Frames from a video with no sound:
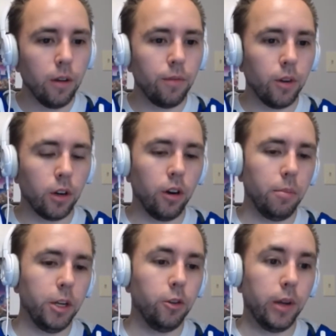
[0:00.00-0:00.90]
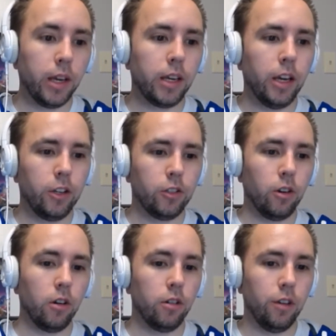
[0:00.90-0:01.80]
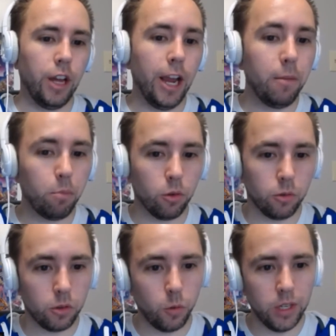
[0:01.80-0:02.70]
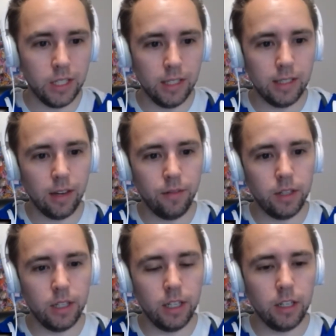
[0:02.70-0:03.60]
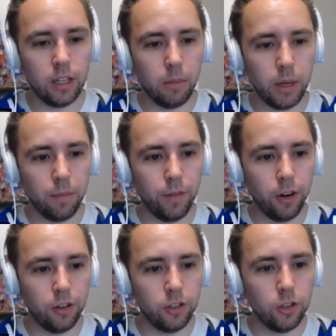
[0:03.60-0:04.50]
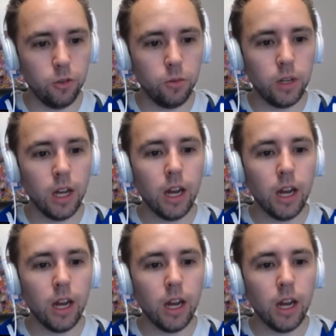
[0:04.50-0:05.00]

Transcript: They're going to be doing a Kickstarter in April 2017, coming up very soon.